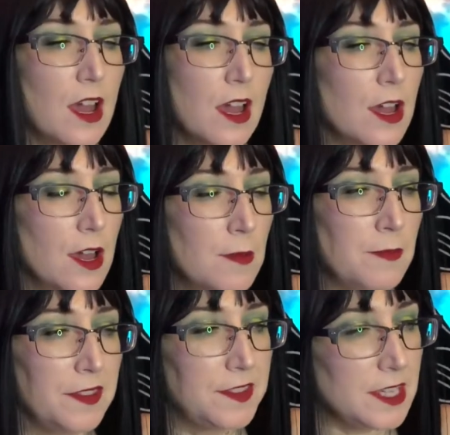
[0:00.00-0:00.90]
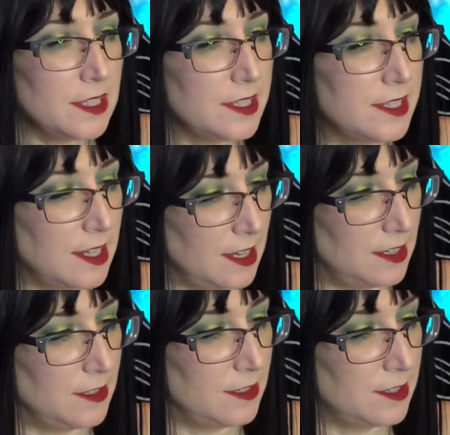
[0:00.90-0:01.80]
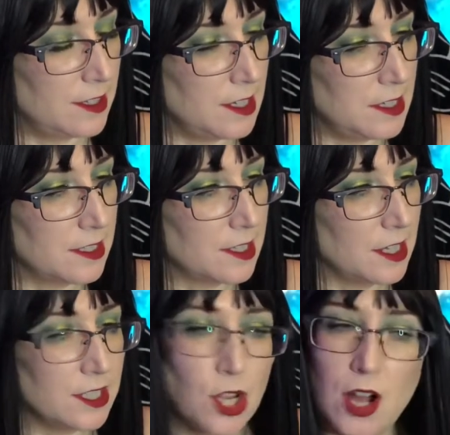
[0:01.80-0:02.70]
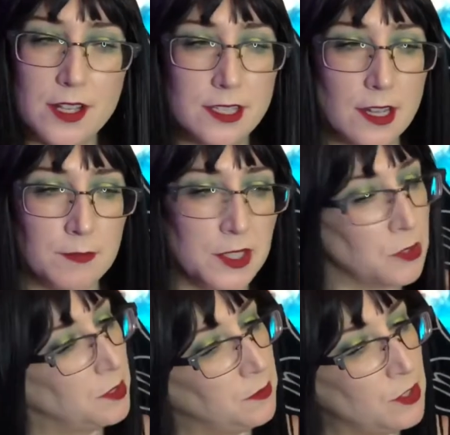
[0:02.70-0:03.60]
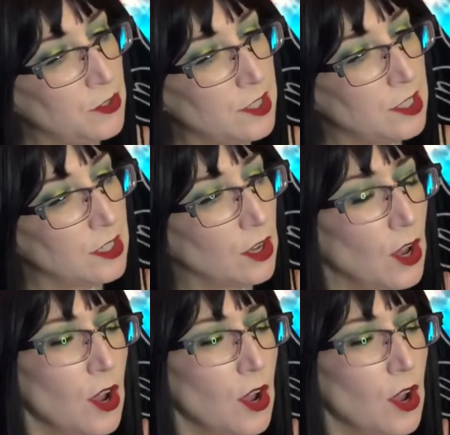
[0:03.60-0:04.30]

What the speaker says: But these days, it's a toss up between music.